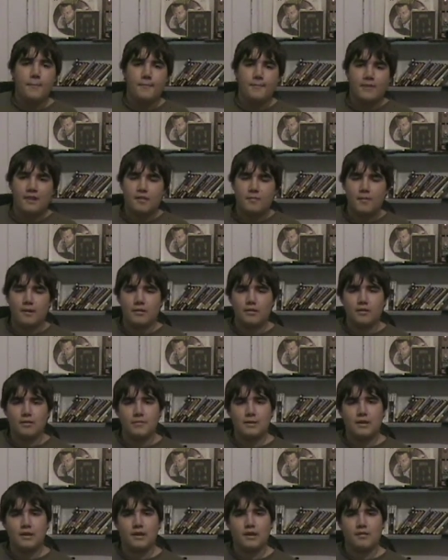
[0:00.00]
but that's basically
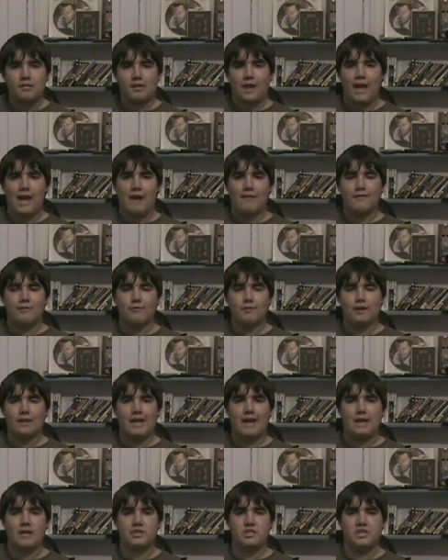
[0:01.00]
because I haven't really
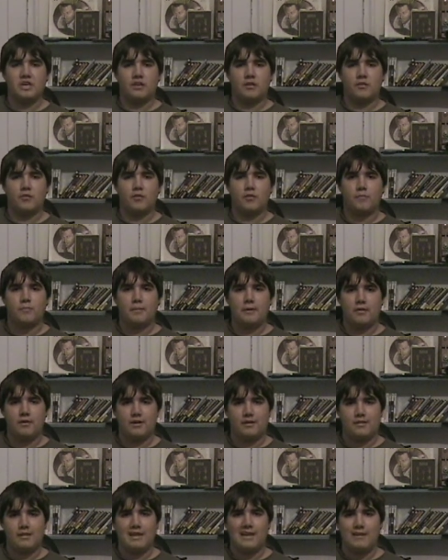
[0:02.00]
had a chance to
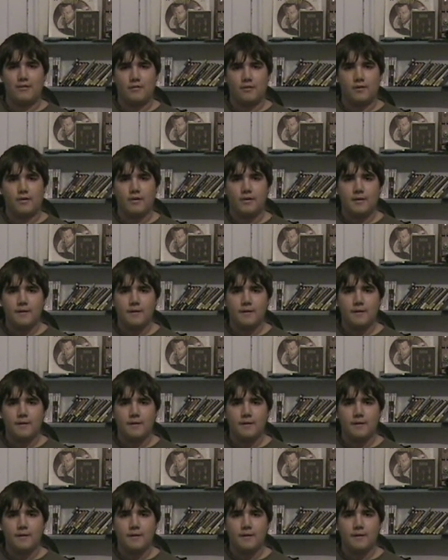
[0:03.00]
experience either